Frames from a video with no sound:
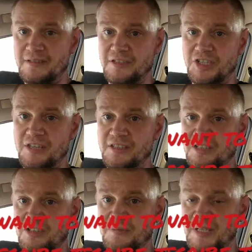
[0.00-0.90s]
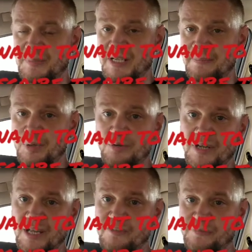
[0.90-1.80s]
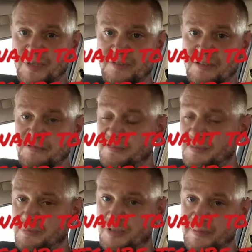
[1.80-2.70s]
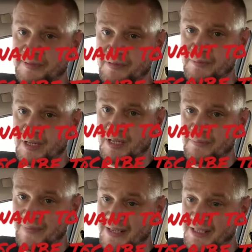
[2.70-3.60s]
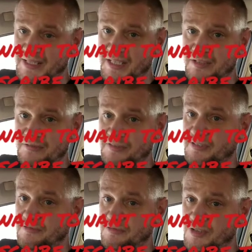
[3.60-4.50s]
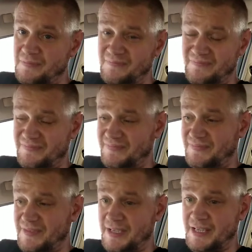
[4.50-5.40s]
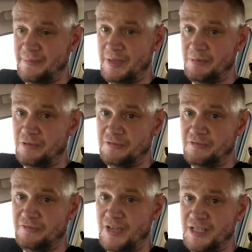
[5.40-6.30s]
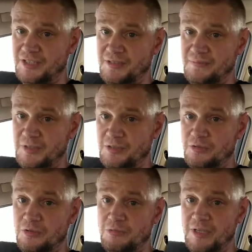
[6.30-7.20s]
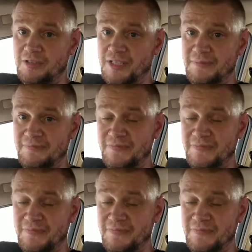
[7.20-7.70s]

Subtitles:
suggested it could really have been a poor earth because I also had problems with my indicators at the front. They were also flashing too quickly.